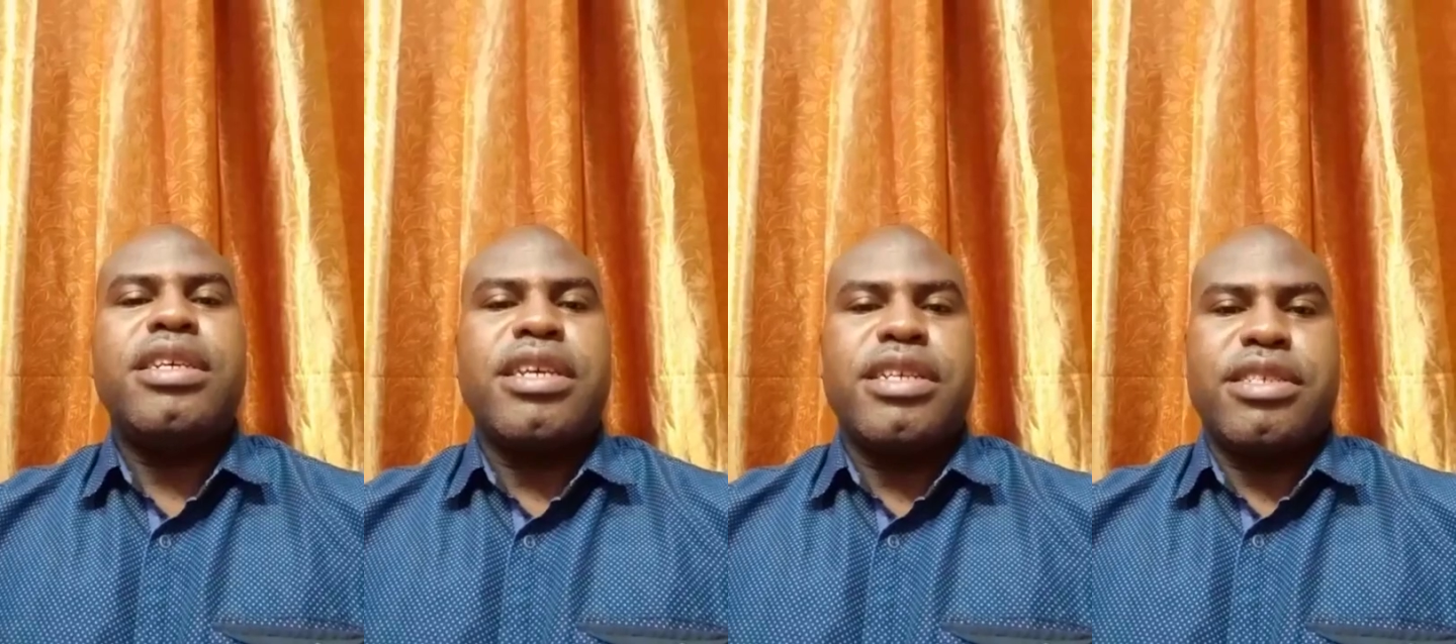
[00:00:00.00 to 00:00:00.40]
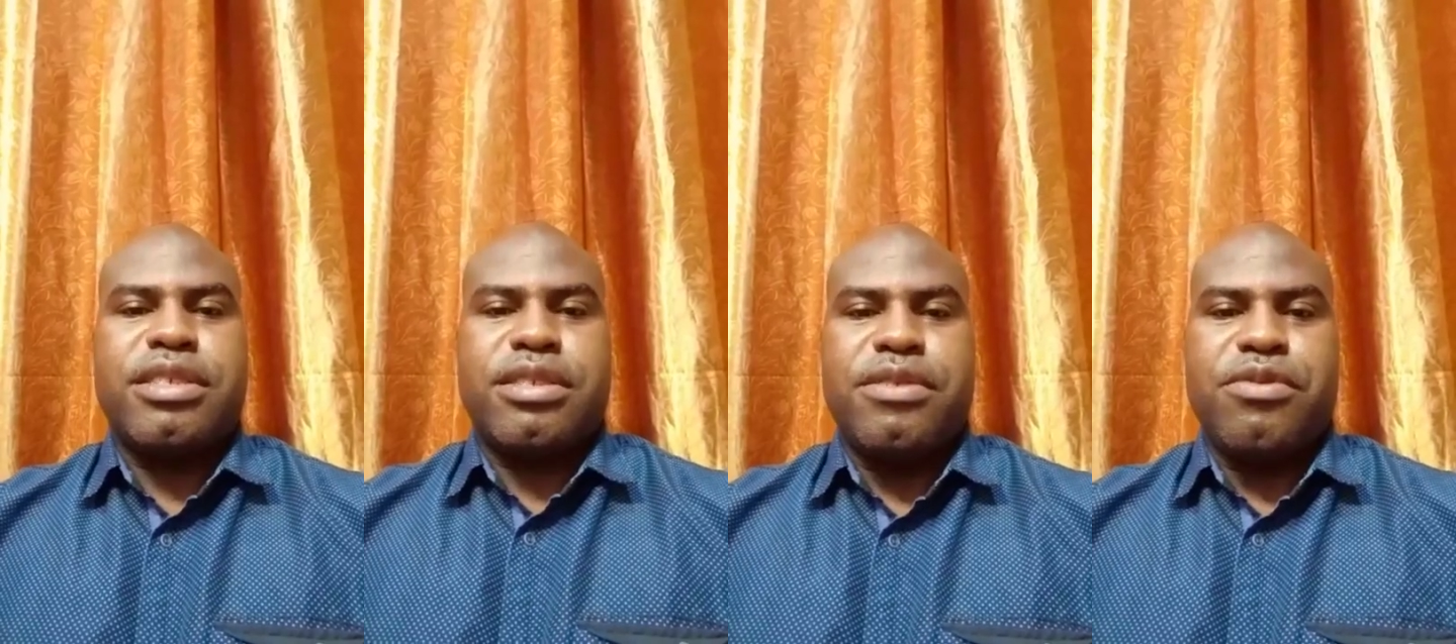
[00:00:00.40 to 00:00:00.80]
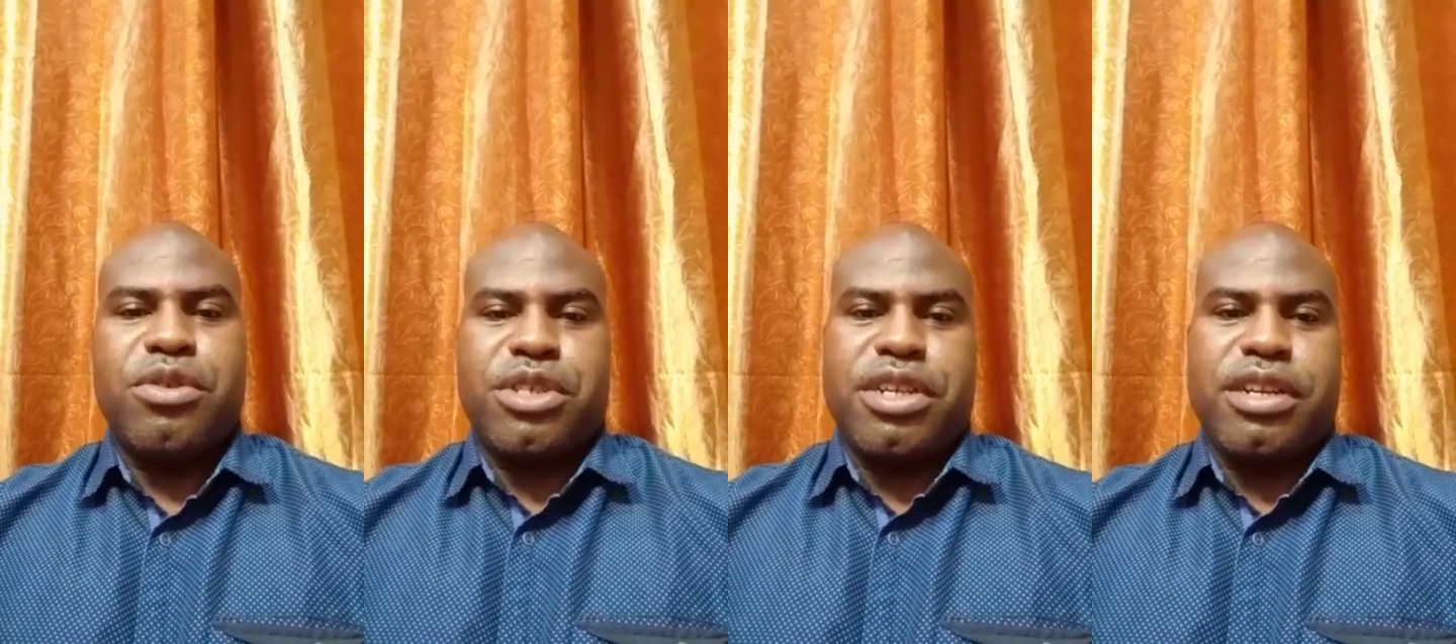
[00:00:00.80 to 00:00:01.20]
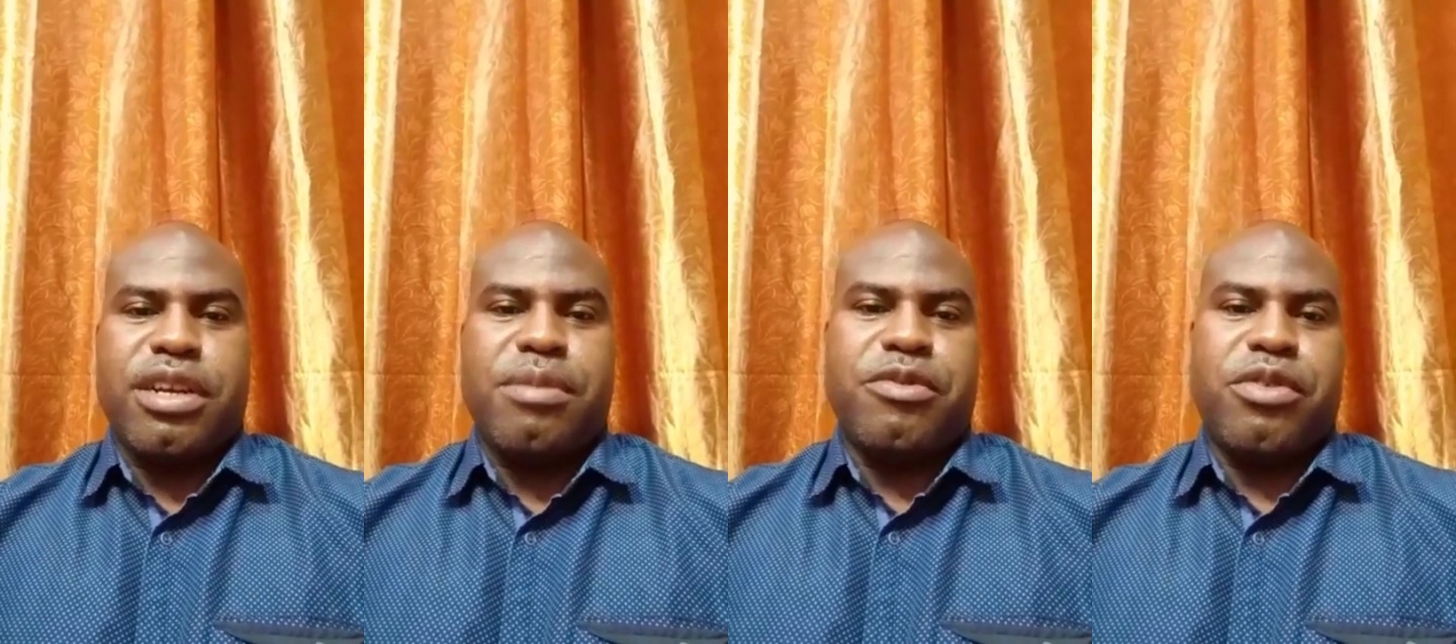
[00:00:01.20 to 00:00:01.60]
Today's devotional
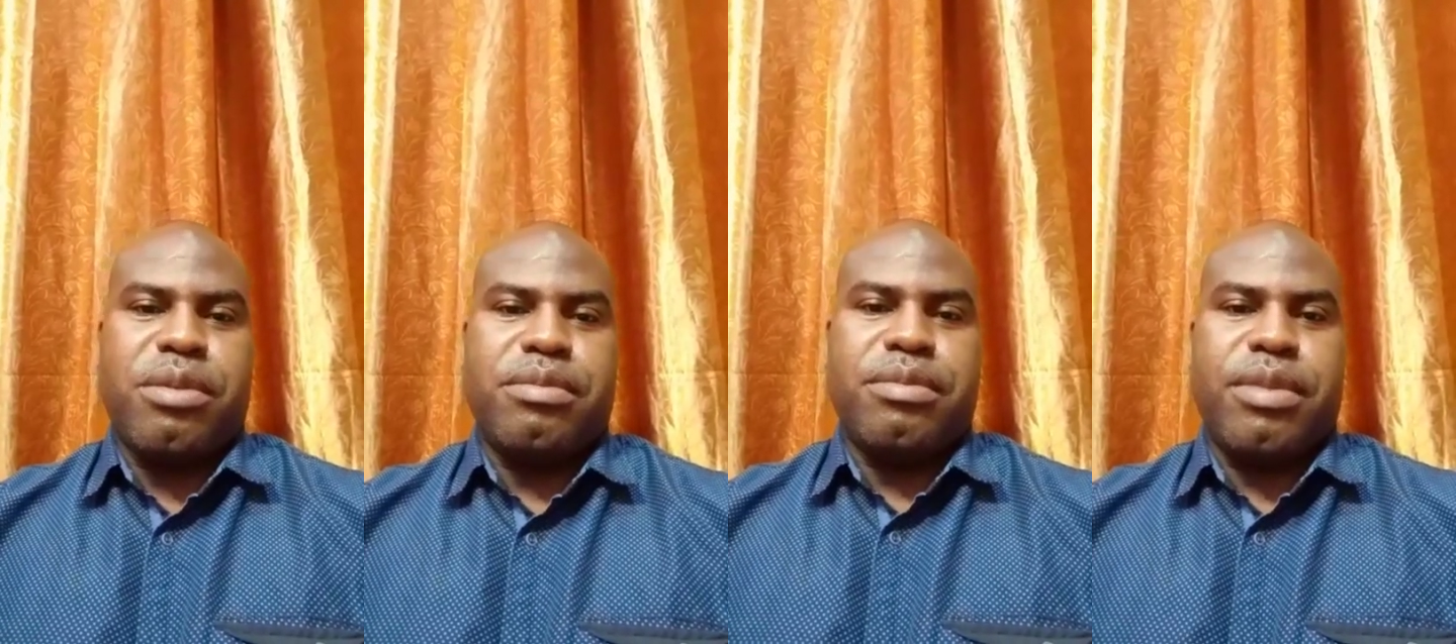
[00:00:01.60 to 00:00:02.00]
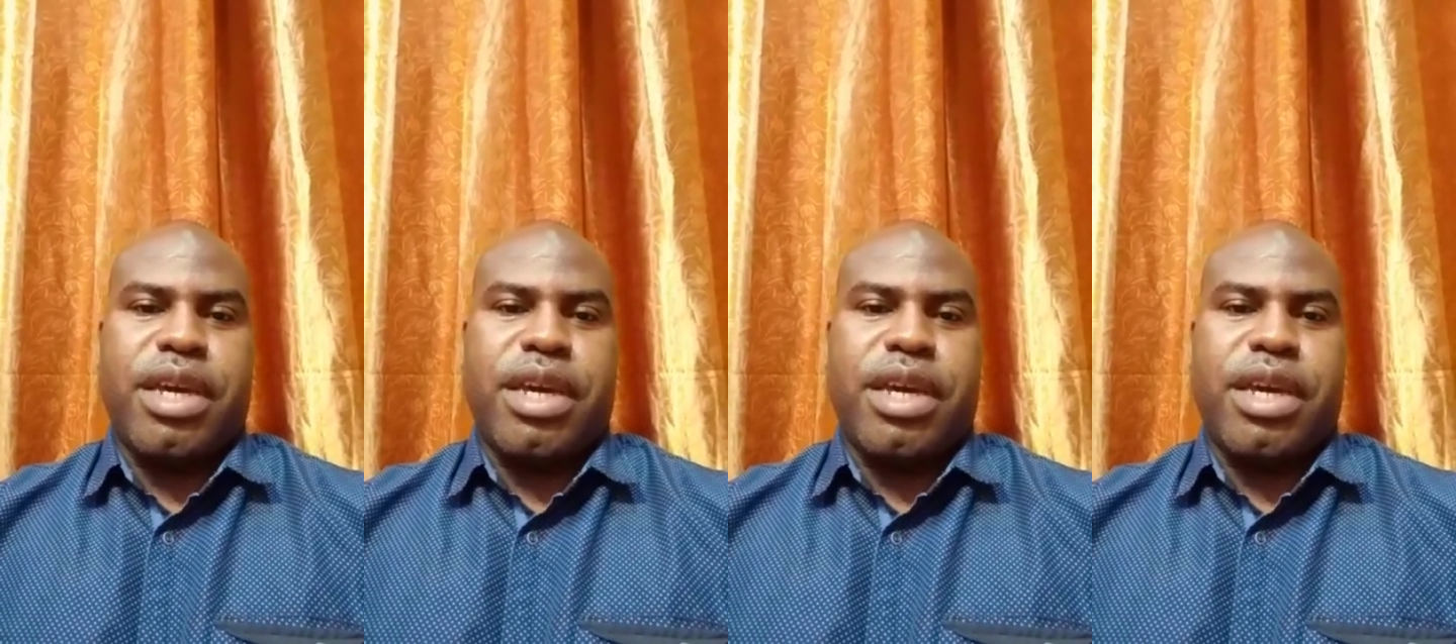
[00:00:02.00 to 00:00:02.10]
comes from